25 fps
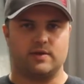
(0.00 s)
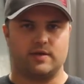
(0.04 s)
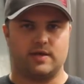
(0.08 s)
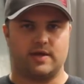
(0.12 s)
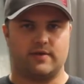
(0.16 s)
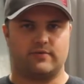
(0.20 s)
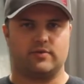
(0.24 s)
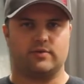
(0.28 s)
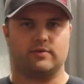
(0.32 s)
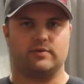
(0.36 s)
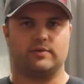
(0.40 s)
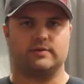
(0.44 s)

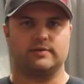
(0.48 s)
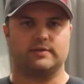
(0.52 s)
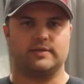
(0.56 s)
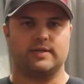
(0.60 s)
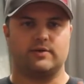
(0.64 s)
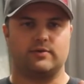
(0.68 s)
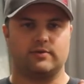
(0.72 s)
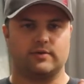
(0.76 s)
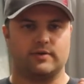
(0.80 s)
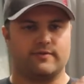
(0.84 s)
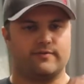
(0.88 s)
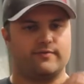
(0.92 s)
You have to
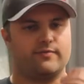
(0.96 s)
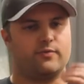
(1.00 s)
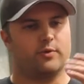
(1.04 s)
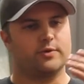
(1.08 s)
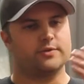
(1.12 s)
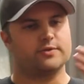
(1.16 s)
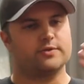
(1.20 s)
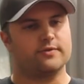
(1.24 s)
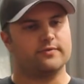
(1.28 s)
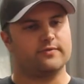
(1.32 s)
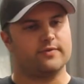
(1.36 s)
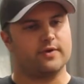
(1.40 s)
literally
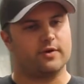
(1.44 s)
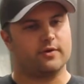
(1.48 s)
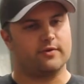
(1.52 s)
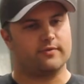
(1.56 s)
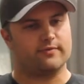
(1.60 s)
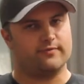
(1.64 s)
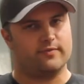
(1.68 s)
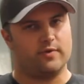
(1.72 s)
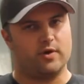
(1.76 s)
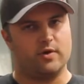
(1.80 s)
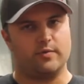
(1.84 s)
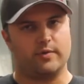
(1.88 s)
force your finger
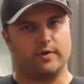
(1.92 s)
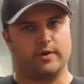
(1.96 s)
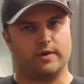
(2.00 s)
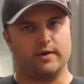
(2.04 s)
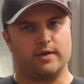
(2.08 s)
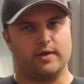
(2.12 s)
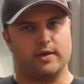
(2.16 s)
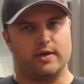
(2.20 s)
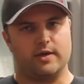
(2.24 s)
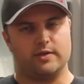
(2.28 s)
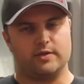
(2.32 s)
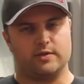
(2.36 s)

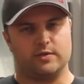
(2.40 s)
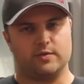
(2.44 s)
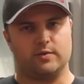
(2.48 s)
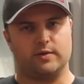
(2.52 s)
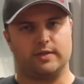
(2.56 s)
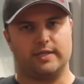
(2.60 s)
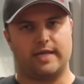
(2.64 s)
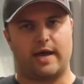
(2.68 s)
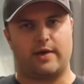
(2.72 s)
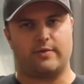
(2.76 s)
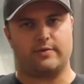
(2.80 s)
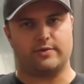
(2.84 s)
forward to
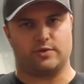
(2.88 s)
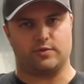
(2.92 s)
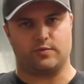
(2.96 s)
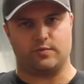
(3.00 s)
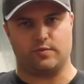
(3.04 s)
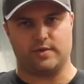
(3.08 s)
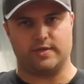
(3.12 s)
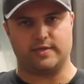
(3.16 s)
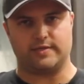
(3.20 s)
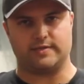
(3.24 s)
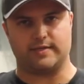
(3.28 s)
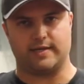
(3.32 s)
allow it to
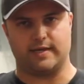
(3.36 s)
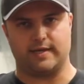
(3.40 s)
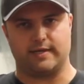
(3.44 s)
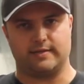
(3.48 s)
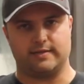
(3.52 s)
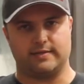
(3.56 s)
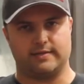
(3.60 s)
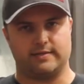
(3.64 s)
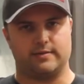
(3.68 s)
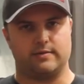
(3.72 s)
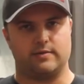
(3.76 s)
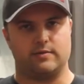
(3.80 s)

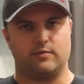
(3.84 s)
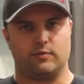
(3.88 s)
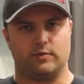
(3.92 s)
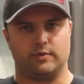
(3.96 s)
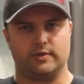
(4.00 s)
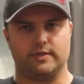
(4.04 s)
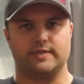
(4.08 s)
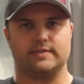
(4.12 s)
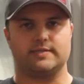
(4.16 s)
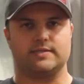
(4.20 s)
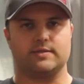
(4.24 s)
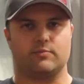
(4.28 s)
reset.
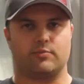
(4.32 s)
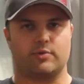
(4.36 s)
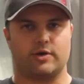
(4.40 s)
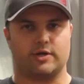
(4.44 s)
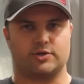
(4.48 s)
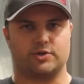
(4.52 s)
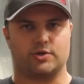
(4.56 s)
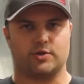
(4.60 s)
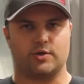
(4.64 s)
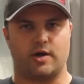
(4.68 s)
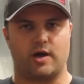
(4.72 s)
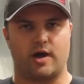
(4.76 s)
Releasing
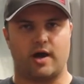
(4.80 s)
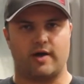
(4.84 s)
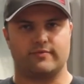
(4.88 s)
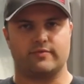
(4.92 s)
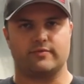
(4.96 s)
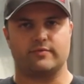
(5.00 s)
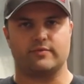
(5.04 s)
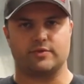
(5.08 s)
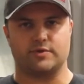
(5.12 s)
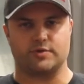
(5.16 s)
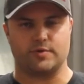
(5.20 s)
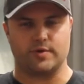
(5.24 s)
pressure
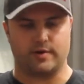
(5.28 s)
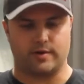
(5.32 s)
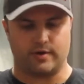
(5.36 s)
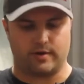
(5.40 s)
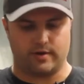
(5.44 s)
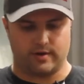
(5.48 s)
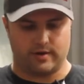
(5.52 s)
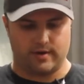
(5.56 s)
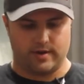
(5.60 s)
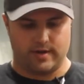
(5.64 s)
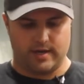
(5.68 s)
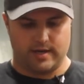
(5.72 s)
off of the
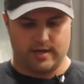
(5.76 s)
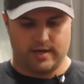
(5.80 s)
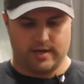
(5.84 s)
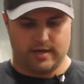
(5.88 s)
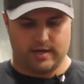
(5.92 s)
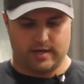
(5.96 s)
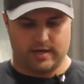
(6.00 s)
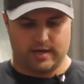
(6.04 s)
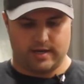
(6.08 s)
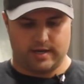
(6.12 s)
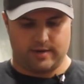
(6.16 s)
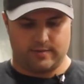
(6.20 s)
trigger
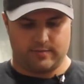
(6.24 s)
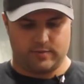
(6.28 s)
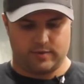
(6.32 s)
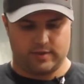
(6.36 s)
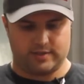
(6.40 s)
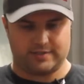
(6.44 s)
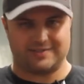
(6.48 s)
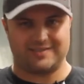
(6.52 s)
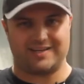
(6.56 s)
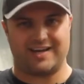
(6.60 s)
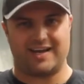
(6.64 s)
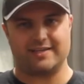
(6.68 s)

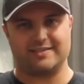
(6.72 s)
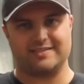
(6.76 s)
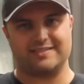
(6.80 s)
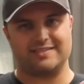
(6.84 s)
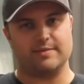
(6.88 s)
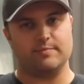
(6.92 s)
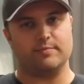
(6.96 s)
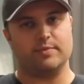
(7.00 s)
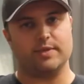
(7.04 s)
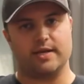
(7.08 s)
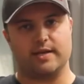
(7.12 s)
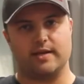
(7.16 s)
is not
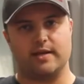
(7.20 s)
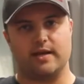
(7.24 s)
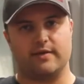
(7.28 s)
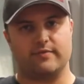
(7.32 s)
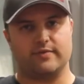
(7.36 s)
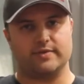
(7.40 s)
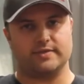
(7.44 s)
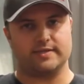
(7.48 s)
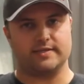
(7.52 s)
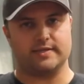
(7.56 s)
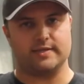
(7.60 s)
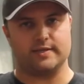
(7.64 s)
simply
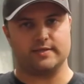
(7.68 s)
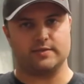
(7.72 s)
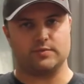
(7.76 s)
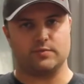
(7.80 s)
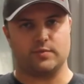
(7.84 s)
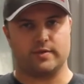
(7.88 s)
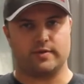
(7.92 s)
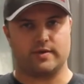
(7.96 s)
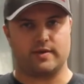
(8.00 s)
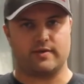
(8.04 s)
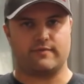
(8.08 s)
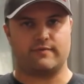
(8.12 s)
enough as it is
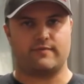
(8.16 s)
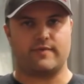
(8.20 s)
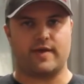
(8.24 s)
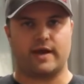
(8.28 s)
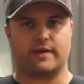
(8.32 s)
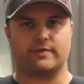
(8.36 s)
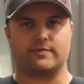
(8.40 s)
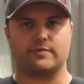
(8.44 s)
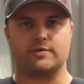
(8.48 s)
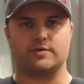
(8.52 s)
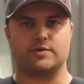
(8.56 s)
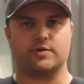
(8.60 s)
with a
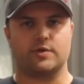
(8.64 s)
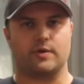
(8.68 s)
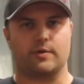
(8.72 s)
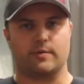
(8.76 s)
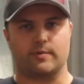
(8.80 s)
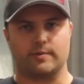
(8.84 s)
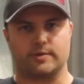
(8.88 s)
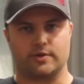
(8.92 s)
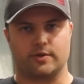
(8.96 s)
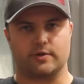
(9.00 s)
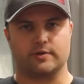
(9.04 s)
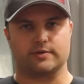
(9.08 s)
factory trigger
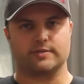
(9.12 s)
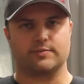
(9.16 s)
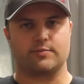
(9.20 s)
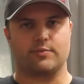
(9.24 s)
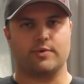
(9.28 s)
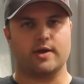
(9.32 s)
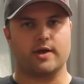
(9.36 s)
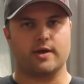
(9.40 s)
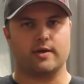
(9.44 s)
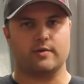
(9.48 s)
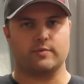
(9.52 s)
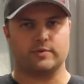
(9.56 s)
return
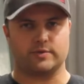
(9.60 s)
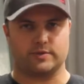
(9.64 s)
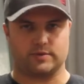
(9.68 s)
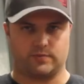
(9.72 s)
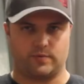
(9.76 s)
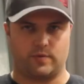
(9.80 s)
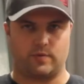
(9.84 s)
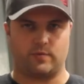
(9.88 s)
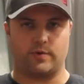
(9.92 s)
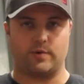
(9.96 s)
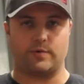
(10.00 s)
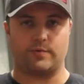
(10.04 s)
spring, which is
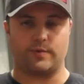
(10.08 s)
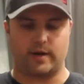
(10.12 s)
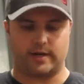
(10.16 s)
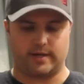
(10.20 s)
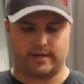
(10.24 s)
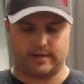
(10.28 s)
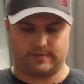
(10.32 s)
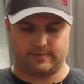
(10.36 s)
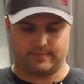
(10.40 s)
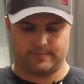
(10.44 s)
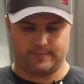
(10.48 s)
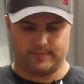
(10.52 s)
what we're running.